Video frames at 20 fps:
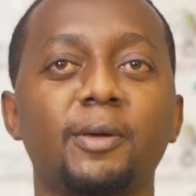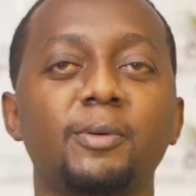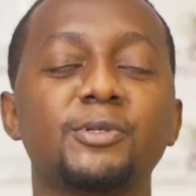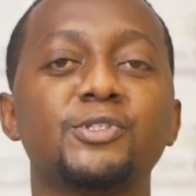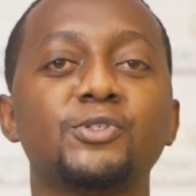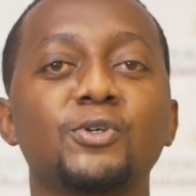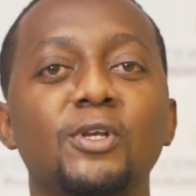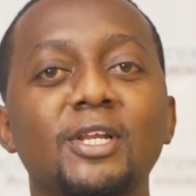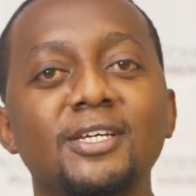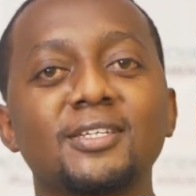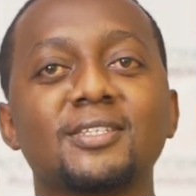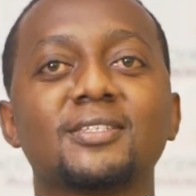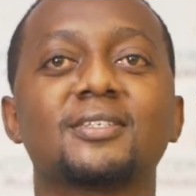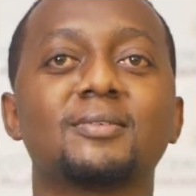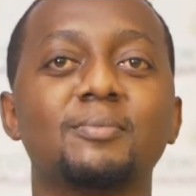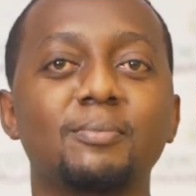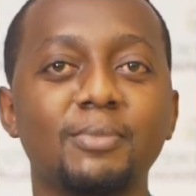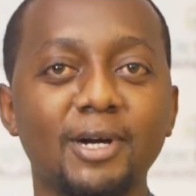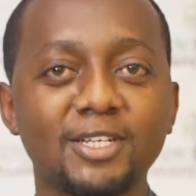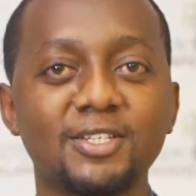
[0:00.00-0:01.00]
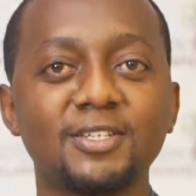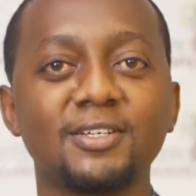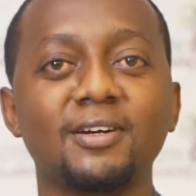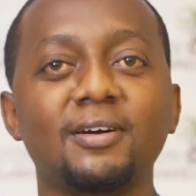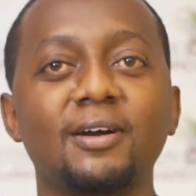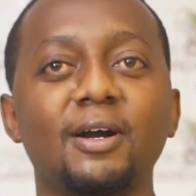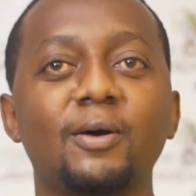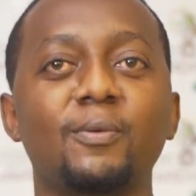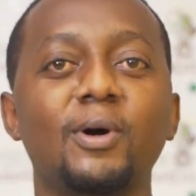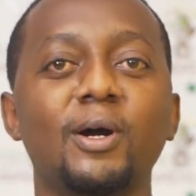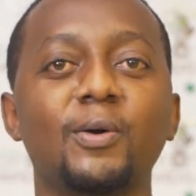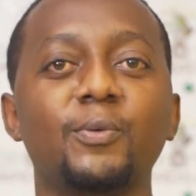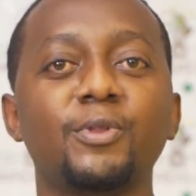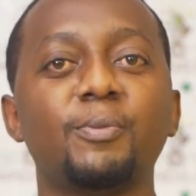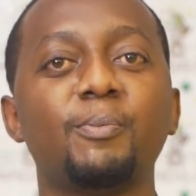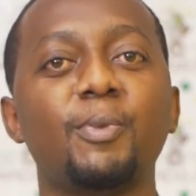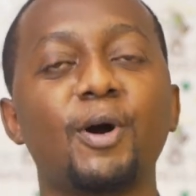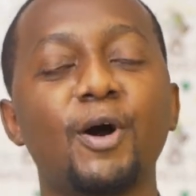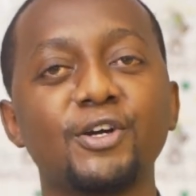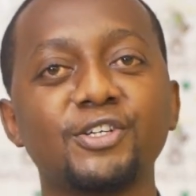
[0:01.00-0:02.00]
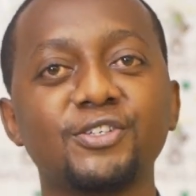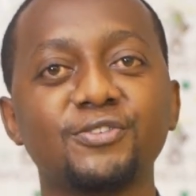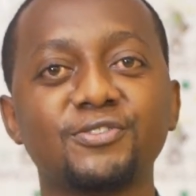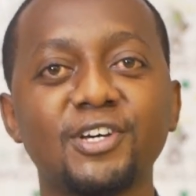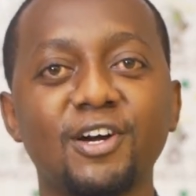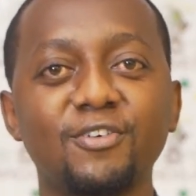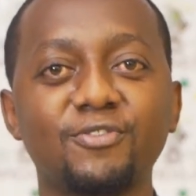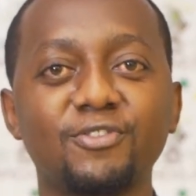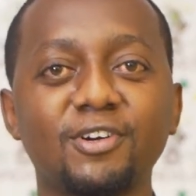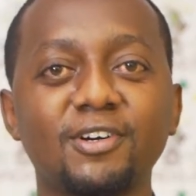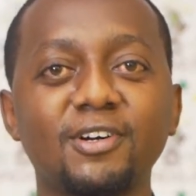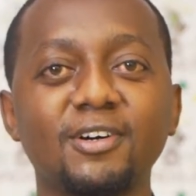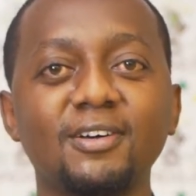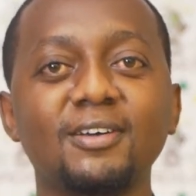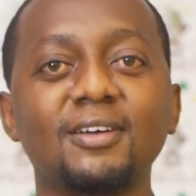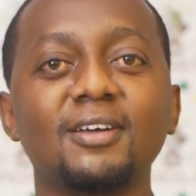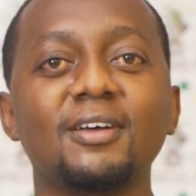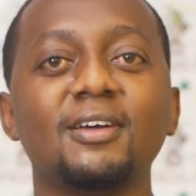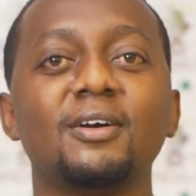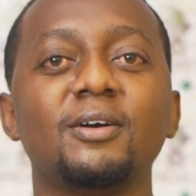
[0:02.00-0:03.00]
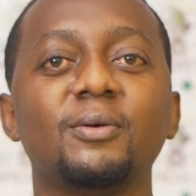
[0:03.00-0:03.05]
Julius Mbatia. I work with PowerShift Africa,